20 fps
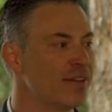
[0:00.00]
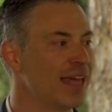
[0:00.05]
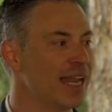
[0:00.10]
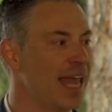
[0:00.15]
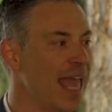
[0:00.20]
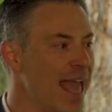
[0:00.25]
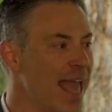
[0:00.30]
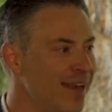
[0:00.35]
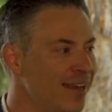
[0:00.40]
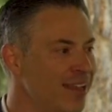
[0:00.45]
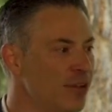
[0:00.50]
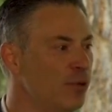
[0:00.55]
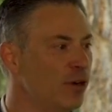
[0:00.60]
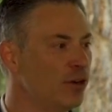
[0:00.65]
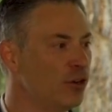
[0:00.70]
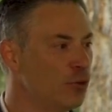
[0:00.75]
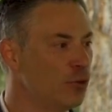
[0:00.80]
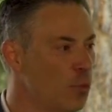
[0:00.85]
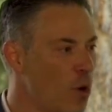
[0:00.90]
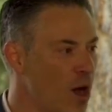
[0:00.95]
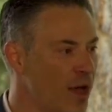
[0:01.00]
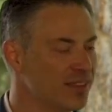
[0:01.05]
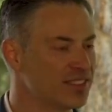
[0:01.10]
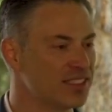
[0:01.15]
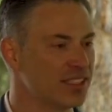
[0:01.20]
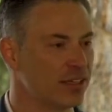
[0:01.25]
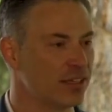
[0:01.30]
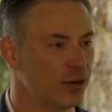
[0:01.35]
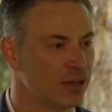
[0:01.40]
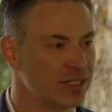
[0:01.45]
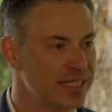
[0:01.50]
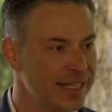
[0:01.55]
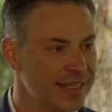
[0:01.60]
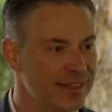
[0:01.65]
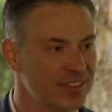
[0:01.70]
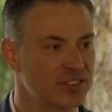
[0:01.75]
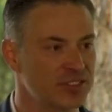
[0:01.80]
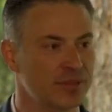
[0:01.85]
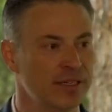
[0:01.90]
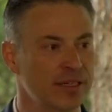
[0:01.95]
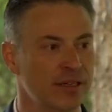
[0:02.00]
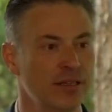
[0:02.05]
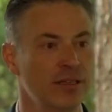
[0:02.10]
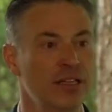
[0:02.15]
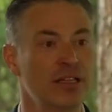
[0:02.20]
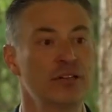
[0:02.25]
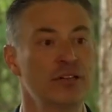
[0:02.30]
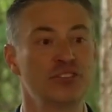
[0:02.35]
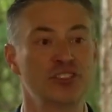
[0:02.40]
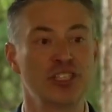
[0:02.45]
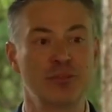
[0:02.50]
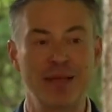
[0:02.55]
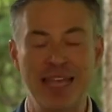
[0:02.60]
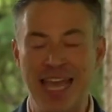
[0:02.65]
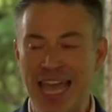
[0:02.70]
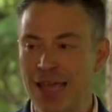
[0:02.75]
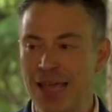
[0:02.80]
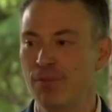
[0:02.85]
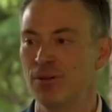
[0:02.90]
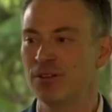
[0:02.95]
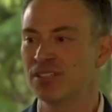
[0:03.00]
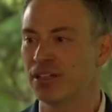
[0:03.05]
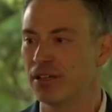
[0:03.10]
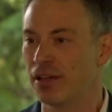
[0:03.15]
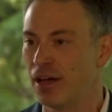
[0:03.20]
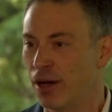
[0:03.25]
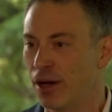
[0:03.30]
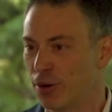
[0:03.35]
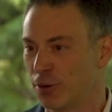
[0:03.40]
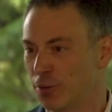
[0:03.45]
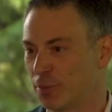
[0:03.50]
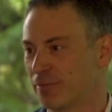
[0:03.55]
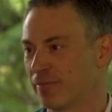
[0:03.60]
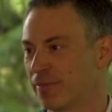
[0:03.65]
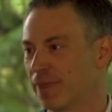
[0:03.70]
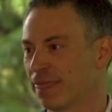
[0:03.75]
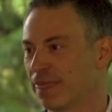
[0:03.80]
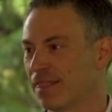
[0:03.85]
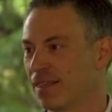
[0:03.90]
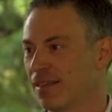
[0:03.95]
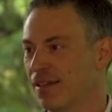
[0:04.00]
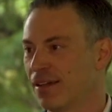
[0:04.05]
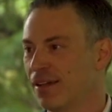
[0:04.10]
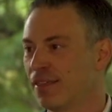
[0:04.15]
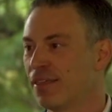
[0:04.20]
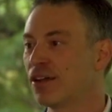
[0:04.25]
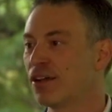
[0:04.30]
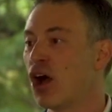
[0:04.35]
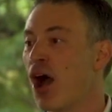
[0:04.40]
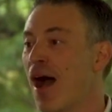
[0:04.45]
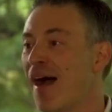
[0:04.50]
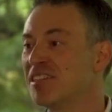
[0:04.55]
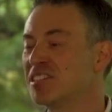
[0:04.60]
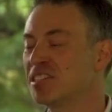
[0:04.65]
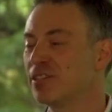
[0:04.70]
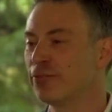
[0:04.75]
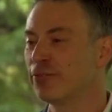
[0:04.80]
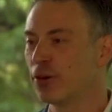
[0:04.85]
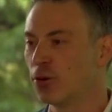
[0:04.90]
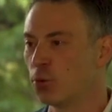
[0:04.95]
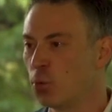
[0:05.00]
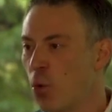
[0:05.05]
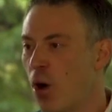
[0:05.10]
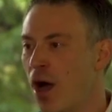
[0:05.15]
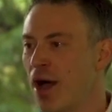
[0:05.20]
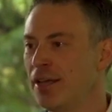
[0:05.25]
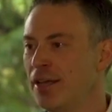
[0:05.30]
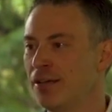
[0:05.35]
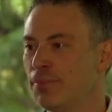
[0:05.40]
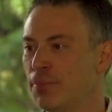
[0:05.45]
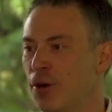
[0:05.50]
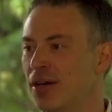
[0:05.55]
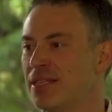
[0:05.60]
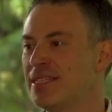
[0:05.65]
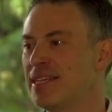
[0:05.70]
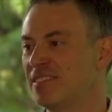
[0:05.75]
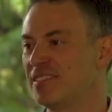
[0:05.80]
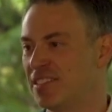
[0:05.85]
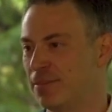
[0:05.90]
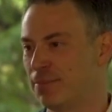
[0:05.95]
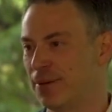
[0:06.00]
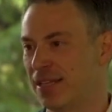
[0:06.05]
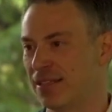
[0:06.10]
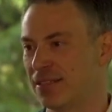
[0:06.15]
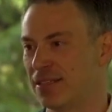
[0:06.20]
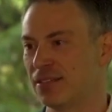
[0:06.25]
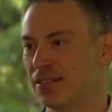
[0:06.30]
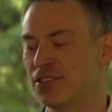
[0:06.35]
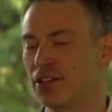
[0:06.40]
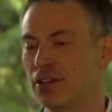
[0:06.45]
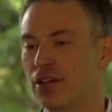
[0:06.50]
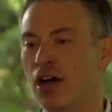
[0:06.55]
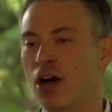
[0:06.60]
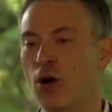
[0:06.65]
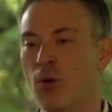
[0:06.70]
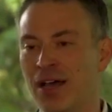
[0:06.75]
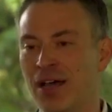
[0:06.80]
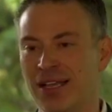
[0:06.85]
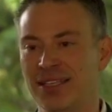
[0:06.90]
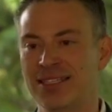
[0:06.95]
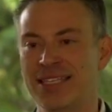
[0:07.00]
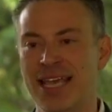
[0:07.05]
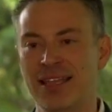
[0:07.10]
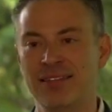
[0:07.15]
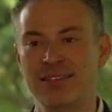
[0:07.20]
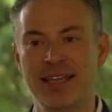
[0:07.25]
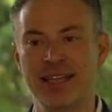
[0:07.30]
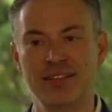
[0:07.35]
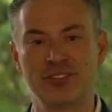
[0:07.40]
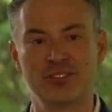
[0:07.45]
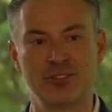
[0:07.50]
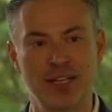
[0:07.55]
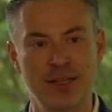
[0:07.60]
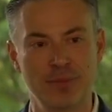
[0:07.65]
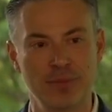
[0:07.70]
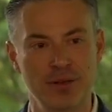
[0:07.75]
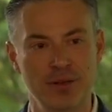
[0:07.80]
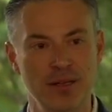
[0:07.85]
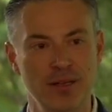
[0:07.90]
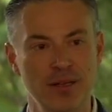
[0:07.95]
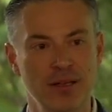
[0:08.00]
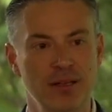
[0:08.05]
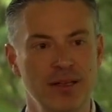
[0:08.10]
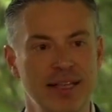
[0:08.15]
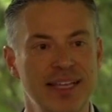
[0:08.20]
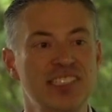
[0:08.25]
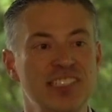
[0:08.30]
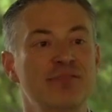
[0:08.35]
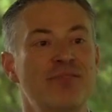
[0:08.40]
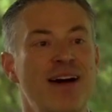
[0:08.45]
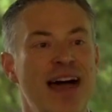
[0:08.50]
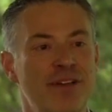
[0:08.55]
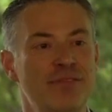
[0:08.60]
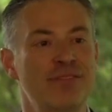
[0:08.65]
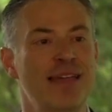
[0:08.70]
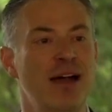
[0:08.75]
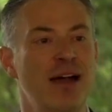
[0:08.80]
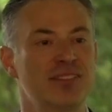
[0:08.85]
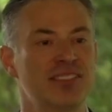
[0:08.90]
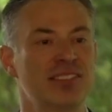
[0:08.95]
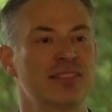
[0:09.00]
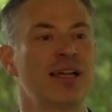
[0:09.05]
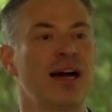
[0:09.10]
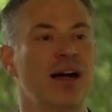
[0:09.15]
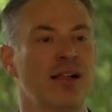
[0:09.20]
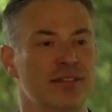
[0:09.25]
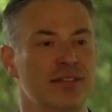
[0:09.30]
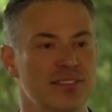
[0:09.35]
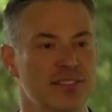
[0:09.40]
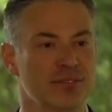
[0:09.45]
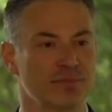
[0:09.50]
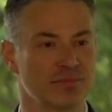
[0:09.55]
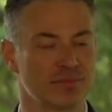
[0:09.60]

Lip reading: that anyone who wants to go to Israel should be able to go. The cost for one participant to go on a 10-day trip is $5,000.